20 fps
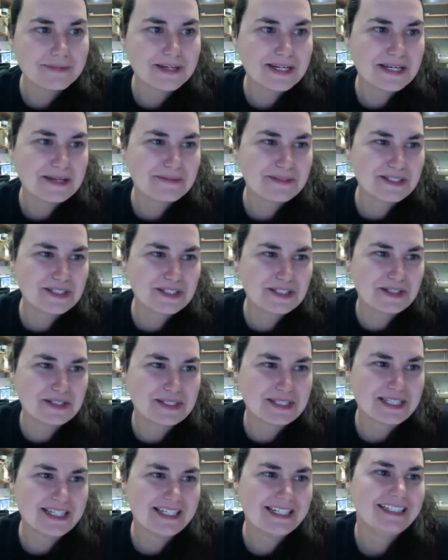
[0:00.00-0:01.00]
My name is
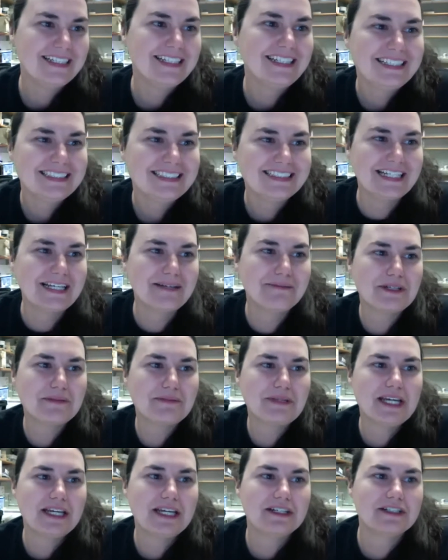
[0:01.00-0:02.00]
Chelsea. Today I'm going to
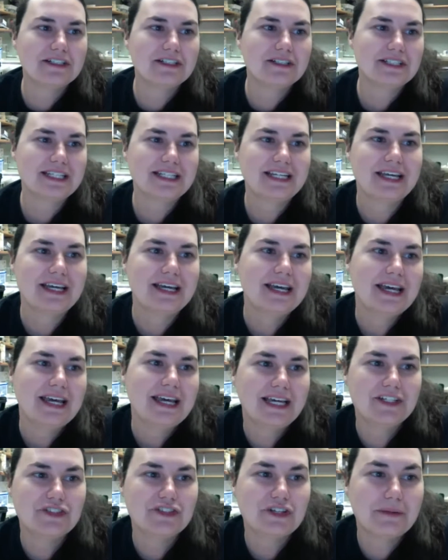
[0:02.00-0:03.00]
be introducing
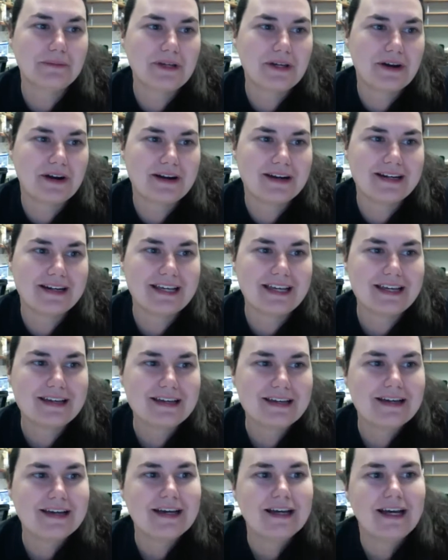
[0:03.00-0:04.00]
Andrea Berardi.
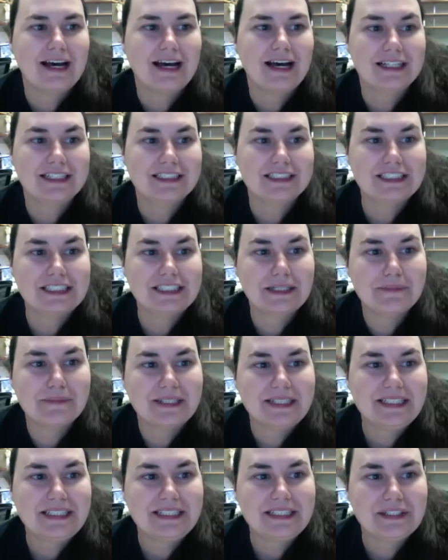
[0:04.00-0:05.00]
She
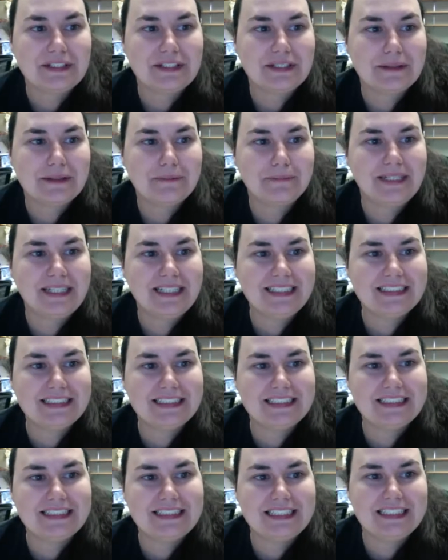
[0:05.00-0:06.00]
completed her
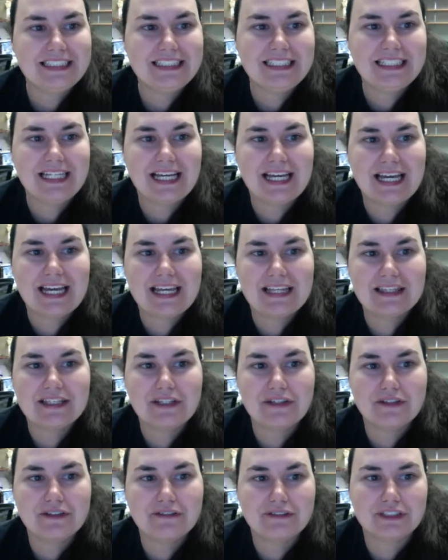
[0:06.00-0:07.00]
PhD in the
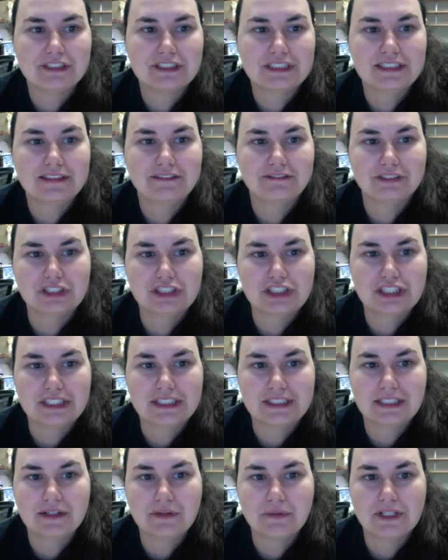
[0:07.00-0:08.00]
University of
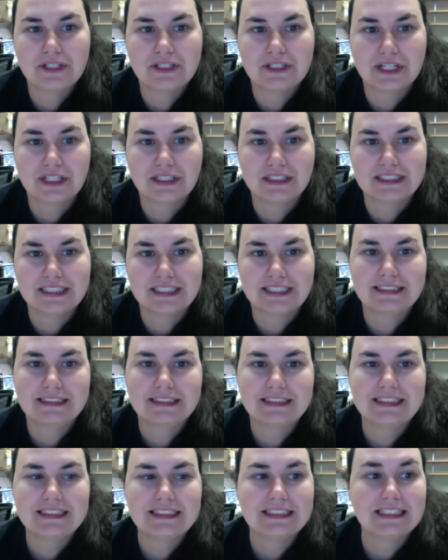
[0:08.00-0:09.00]
Virginia with Doug
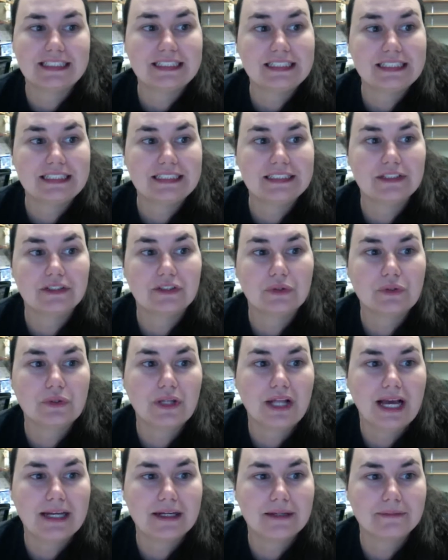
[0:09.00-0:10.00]
Taylor, studying the
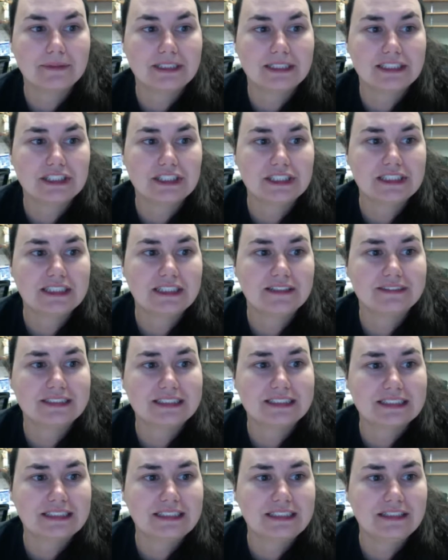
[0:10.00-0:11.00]
local adaptation of
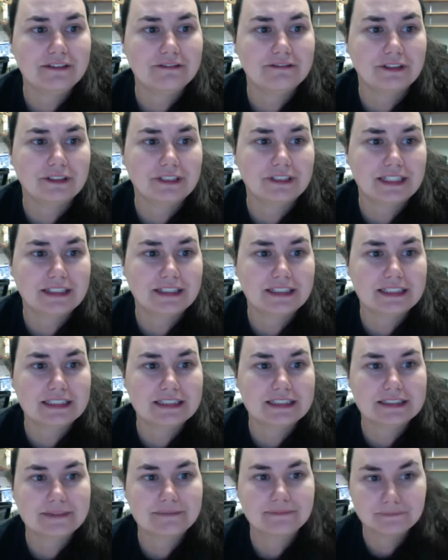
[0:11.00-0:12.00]
Selene
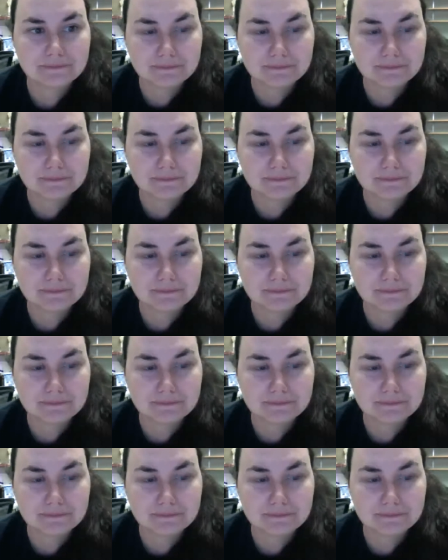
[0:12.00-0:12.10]
vulgaris.